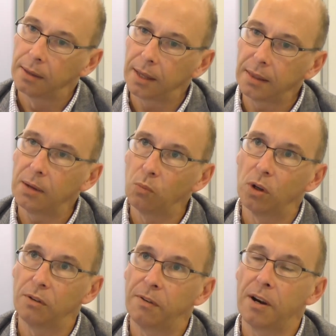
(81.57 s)
they then
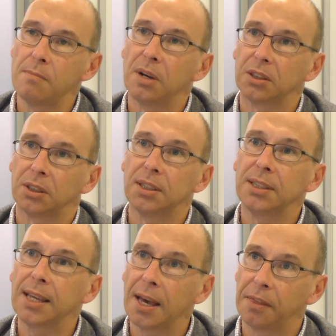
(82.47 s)
work very much
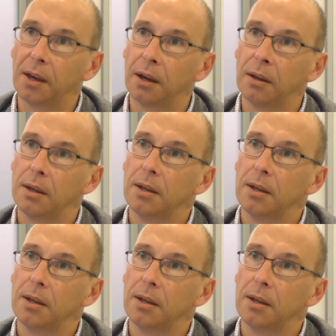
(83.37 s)
together